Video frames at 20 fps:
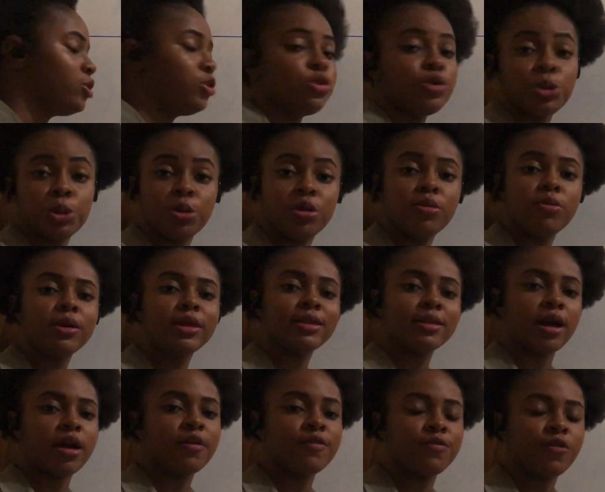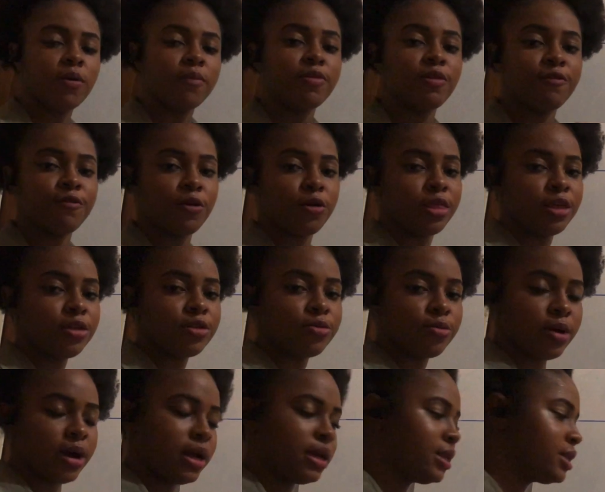usual, we start from the furthest
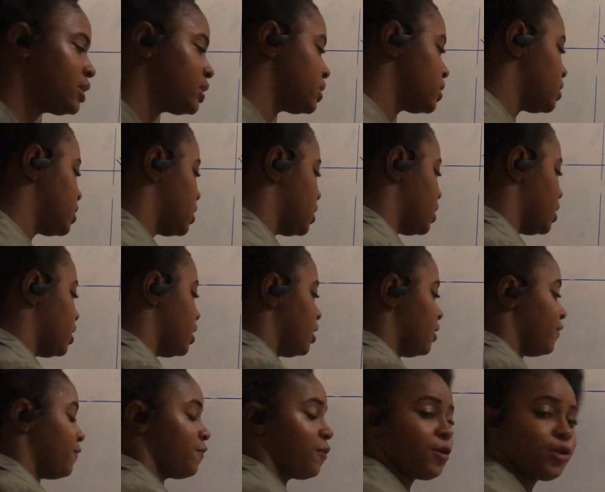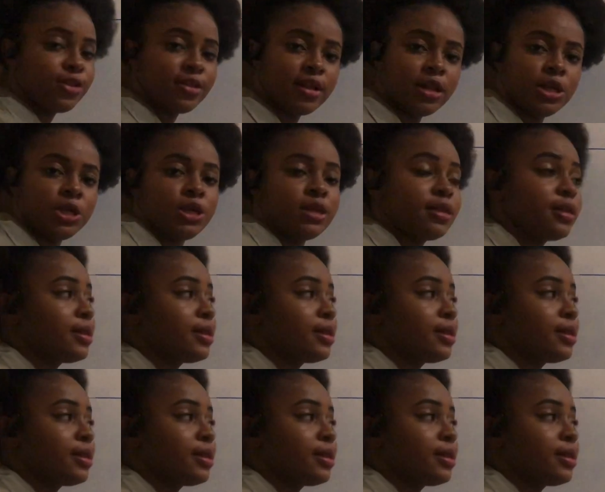right. First digit is